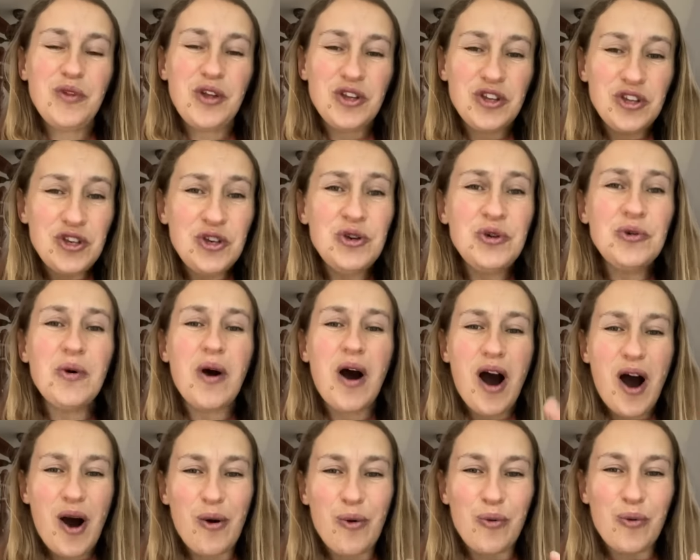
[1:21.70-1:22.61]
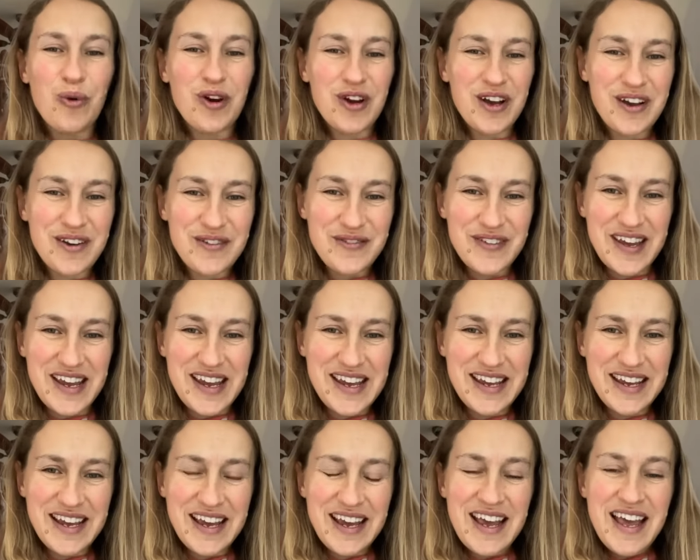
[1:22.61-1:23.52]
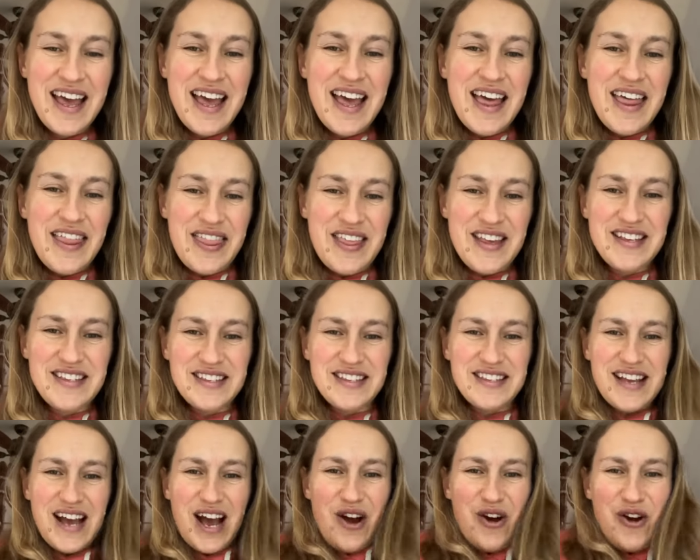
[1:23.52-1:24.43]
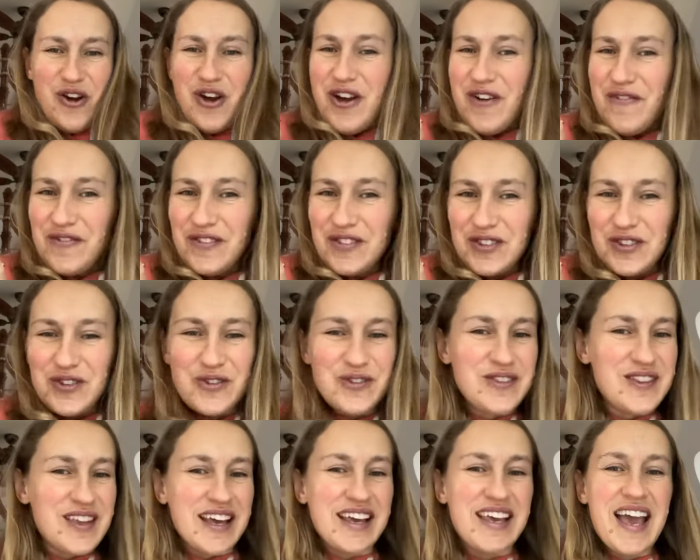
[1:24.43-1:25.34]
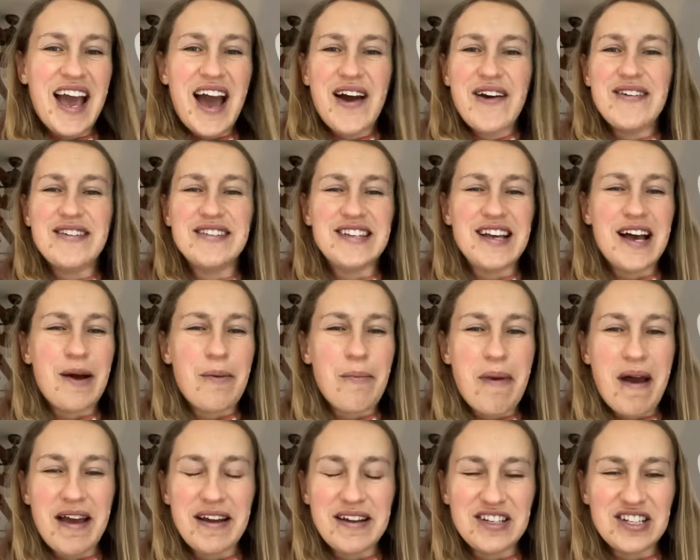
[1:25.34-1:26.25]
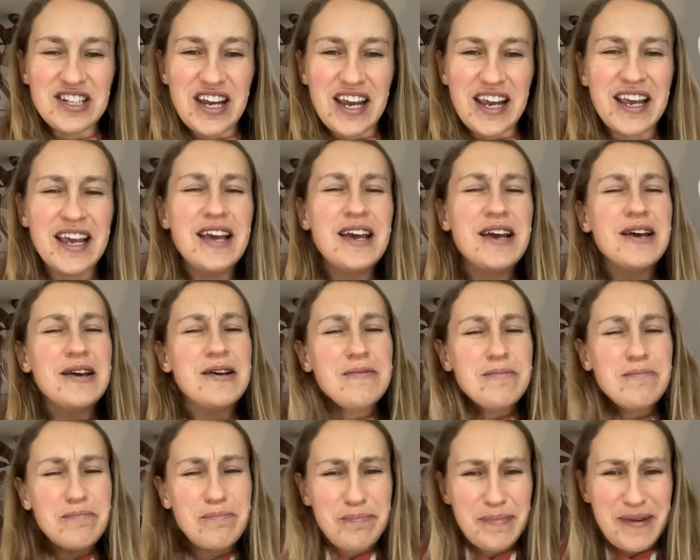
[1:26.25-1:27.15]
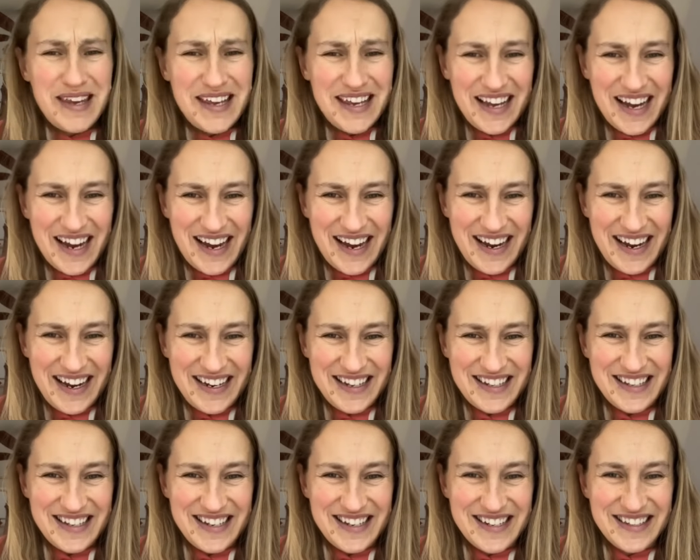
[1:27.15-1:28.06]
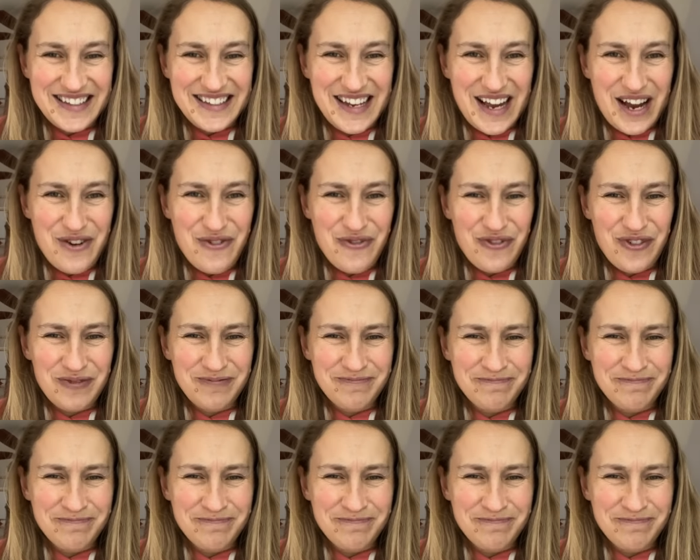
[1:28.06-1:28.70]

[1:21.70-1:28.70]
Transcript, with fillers: You are worthy. This is our earth suit that carries our magic. Be kind to yourself.